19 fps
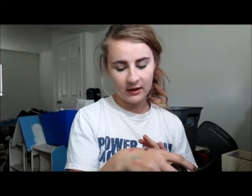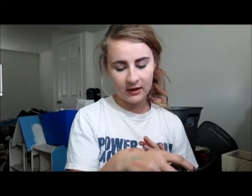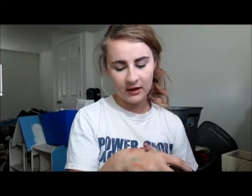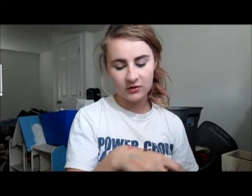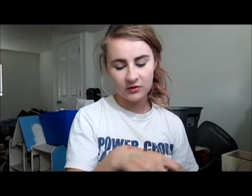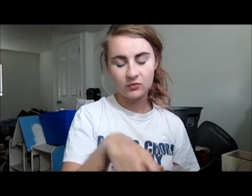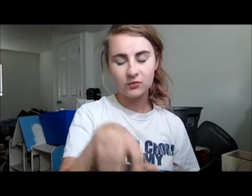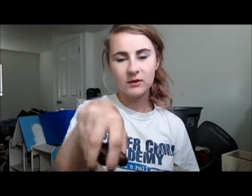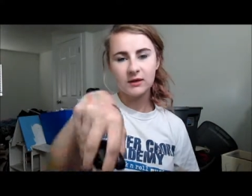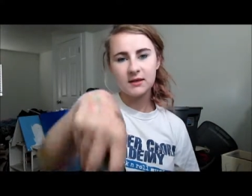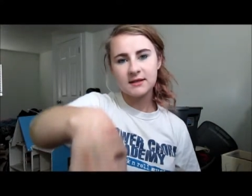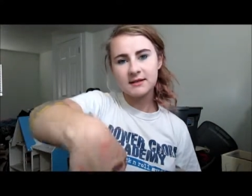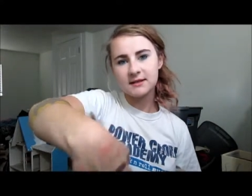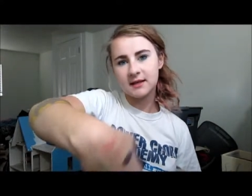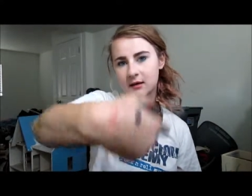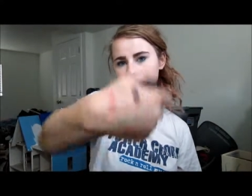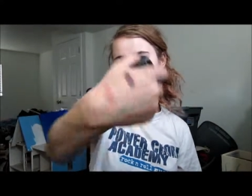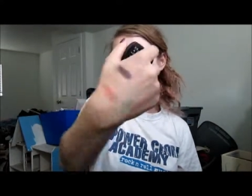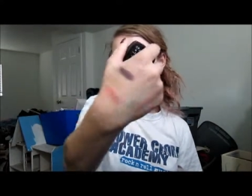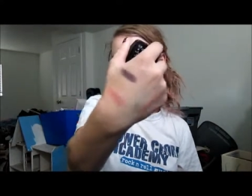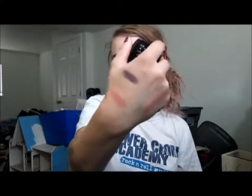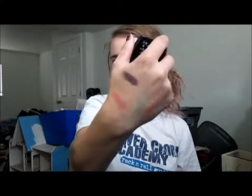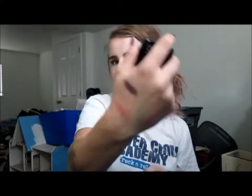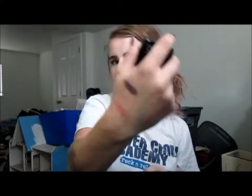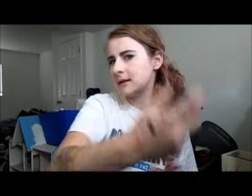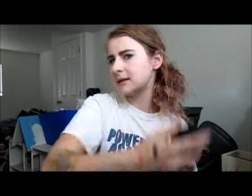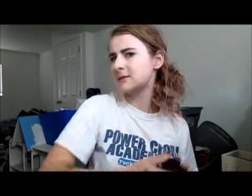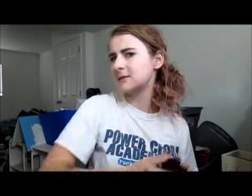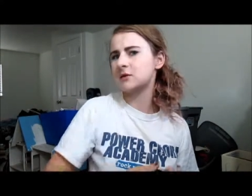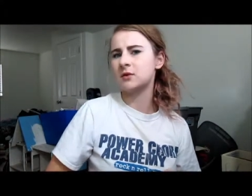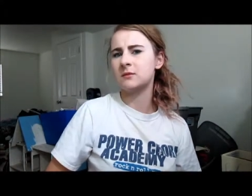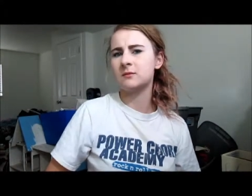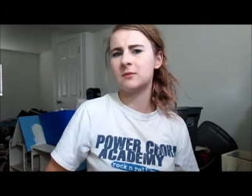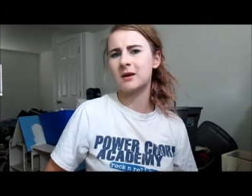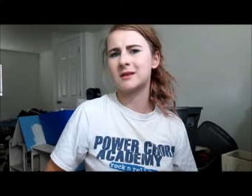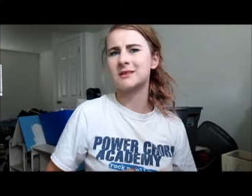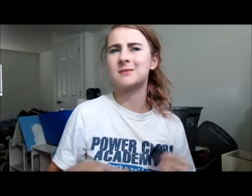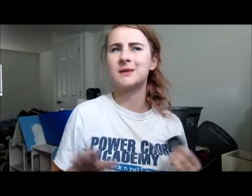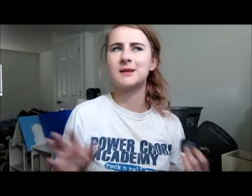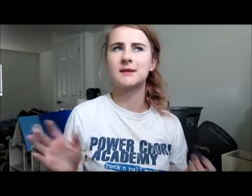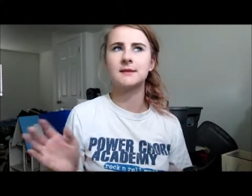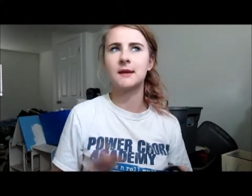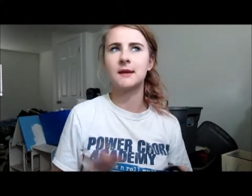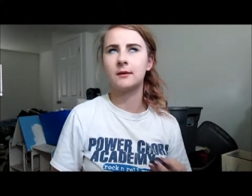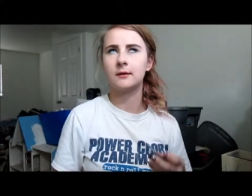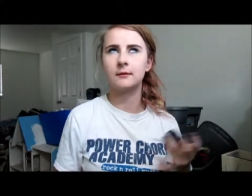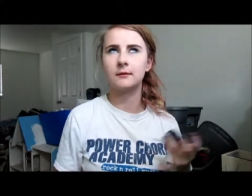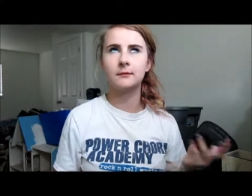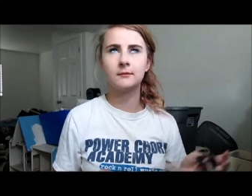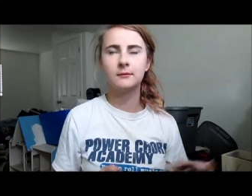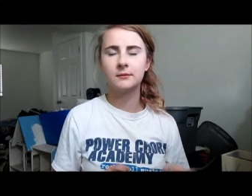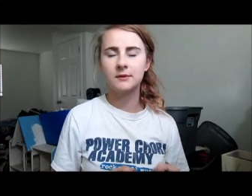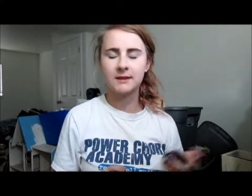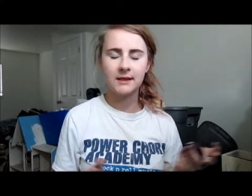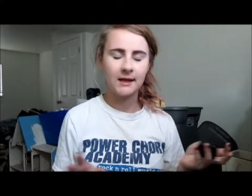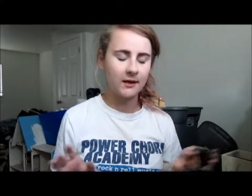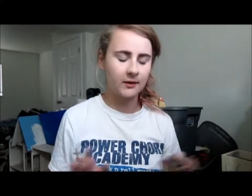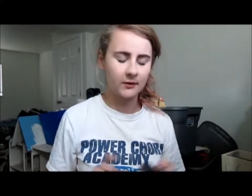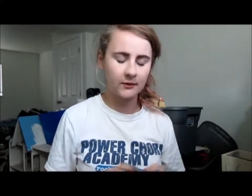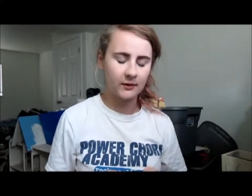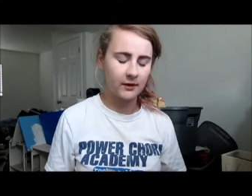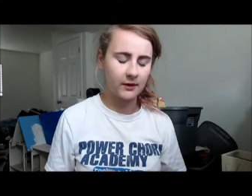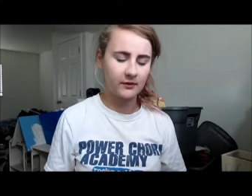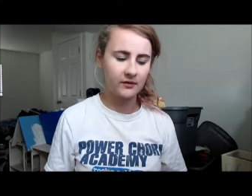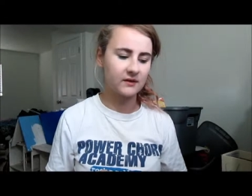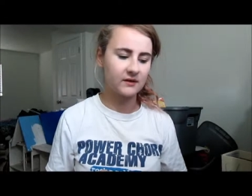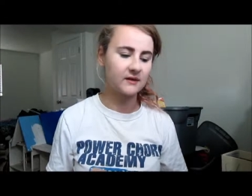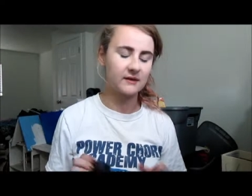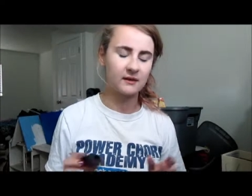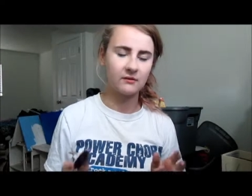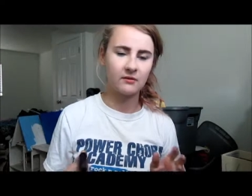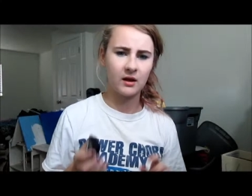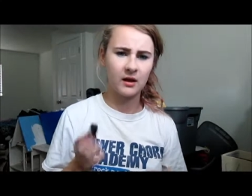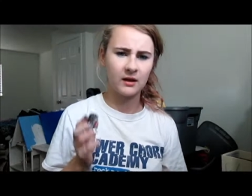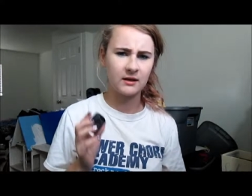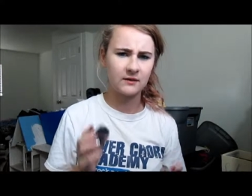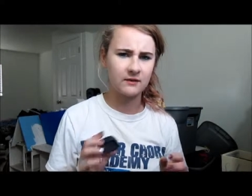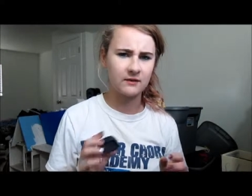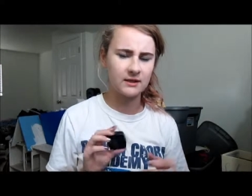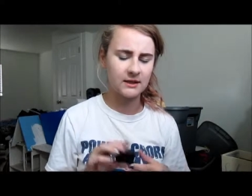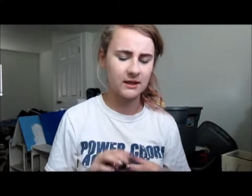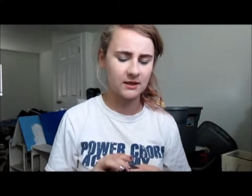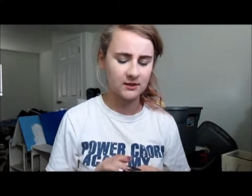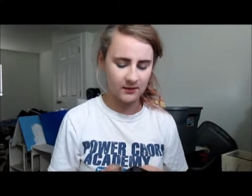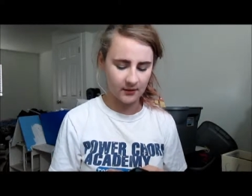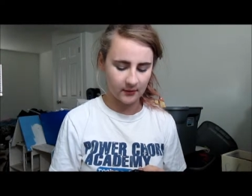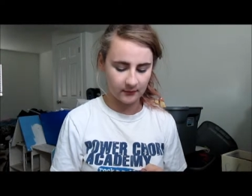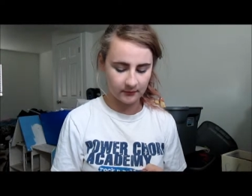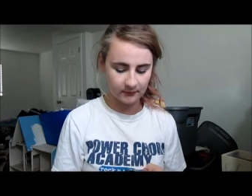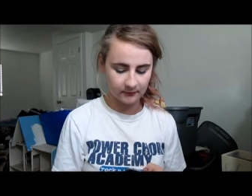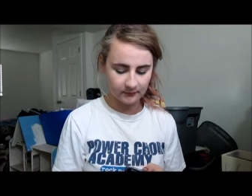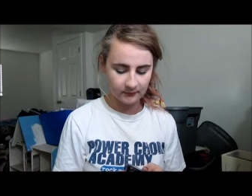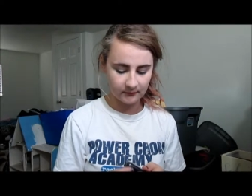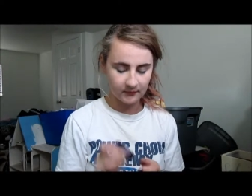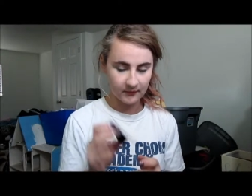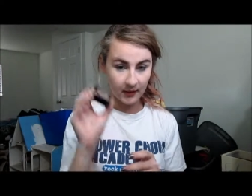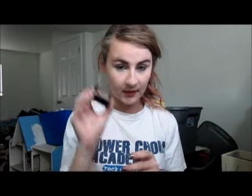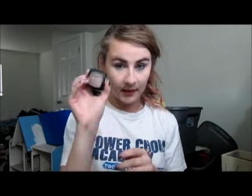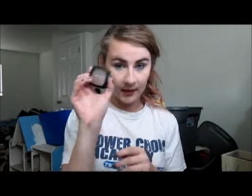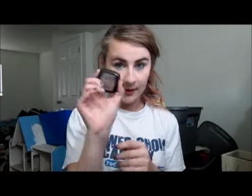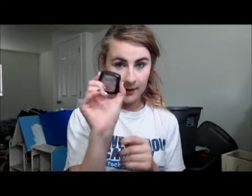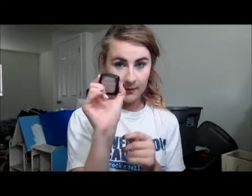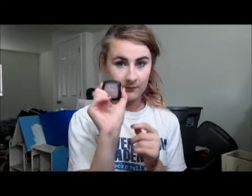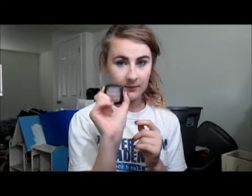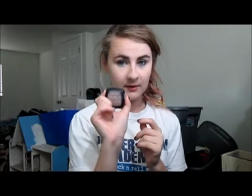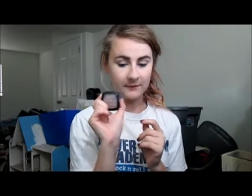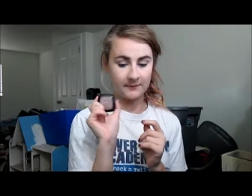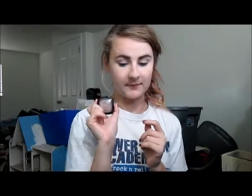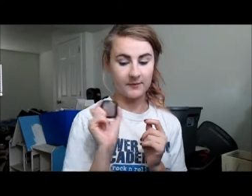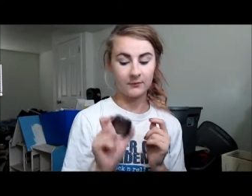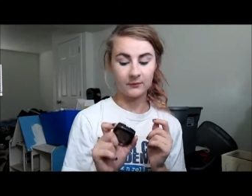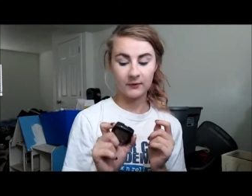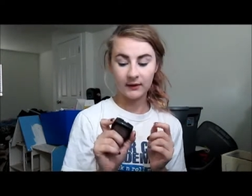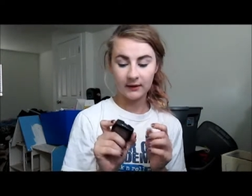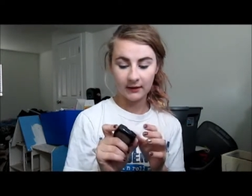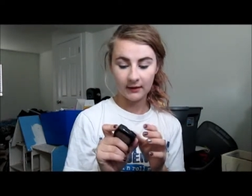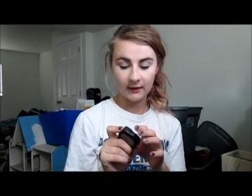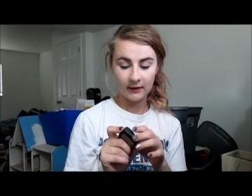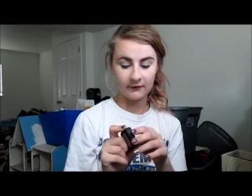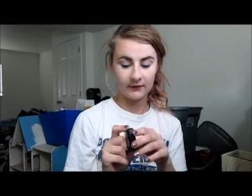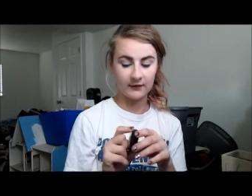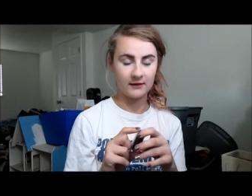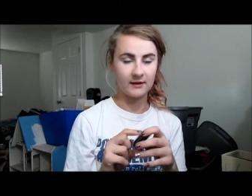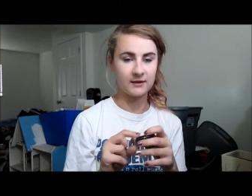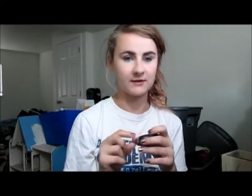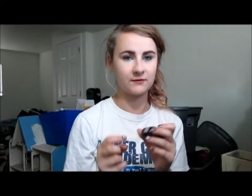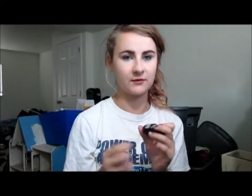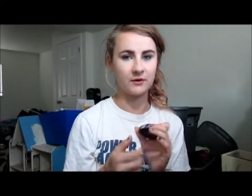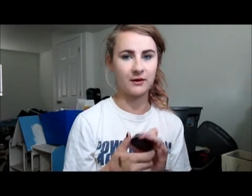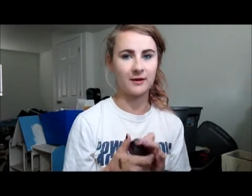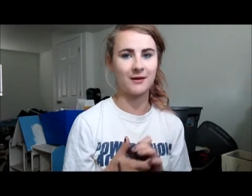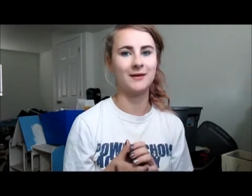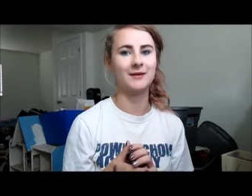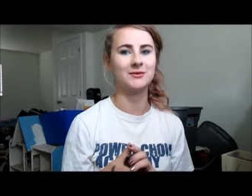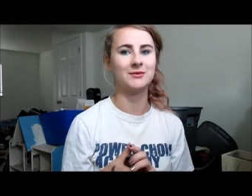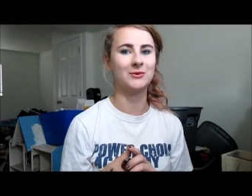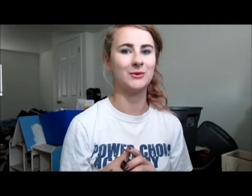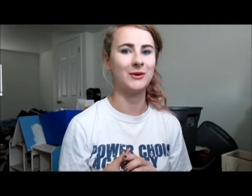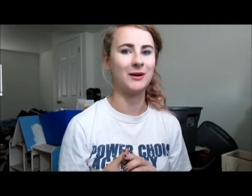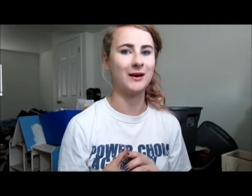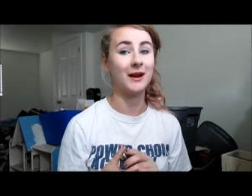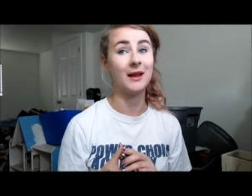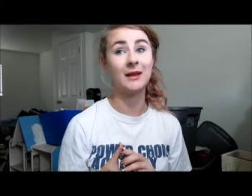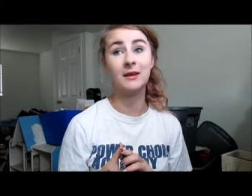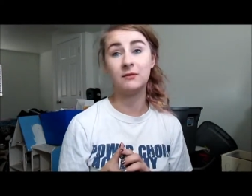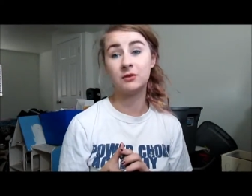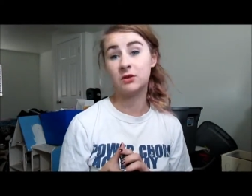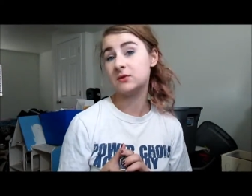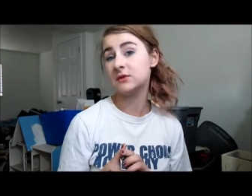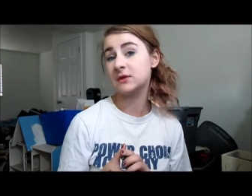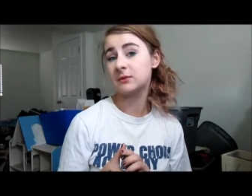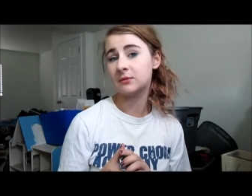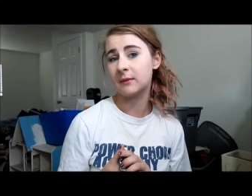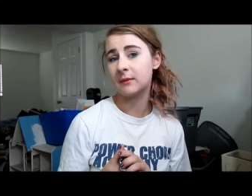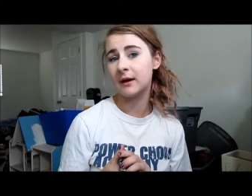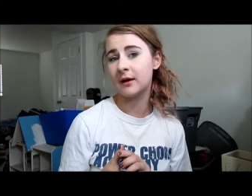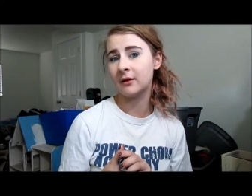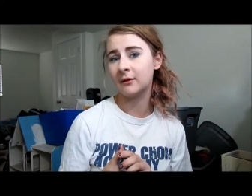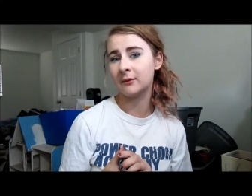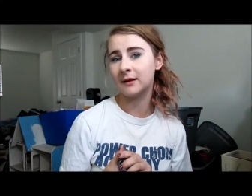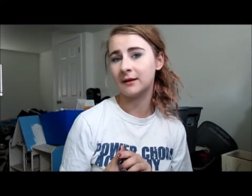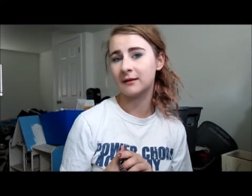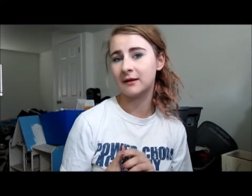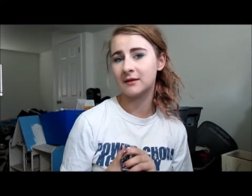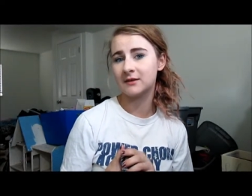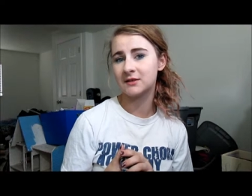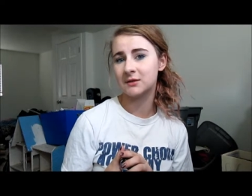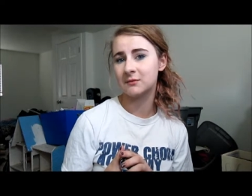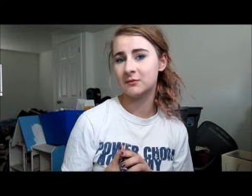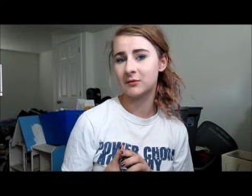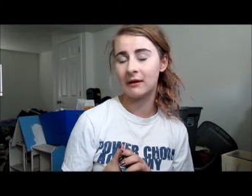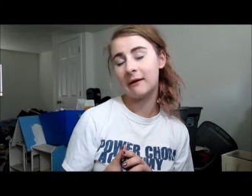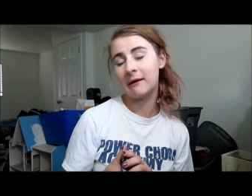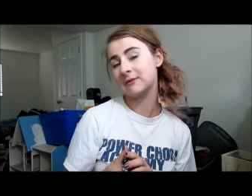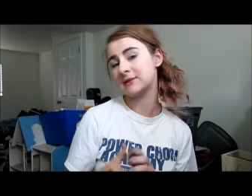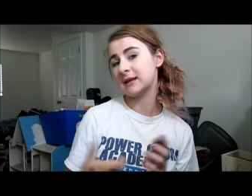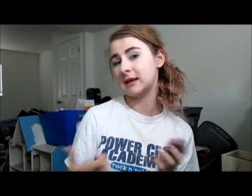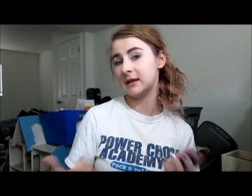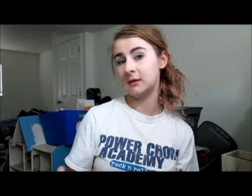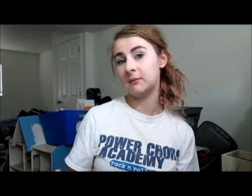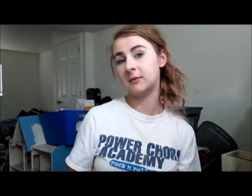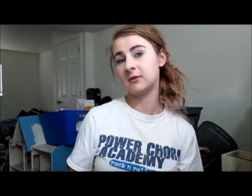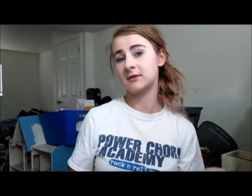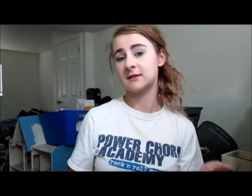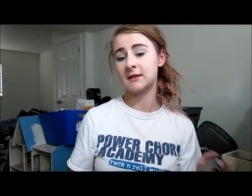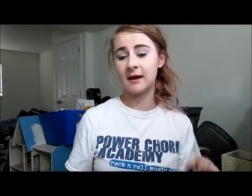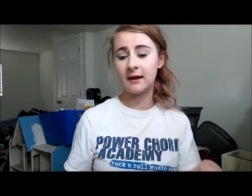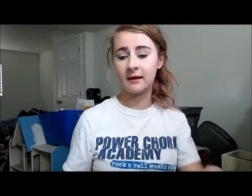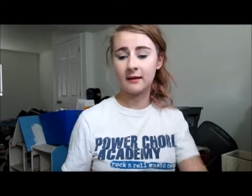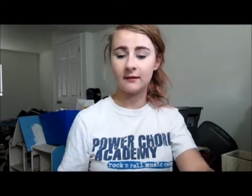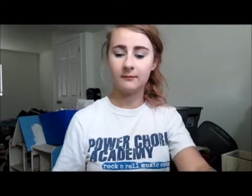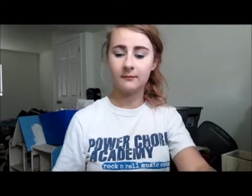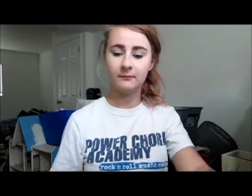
It's really subtle on me because certain parts of my skin are tanner than others because I have an uneven skin tone. But I've been really loving this for a contour and I even used it with my Halloween costume where I was Andy Biersack.